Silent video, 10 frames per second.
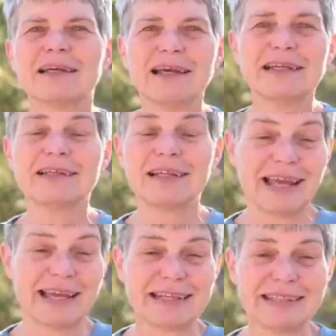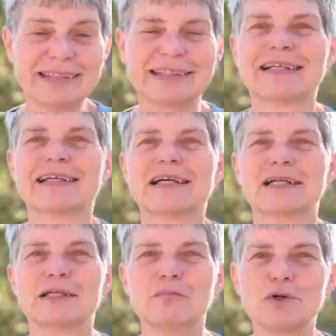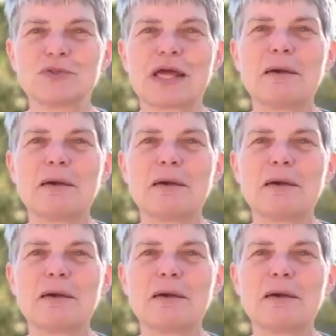Kay Glad, the most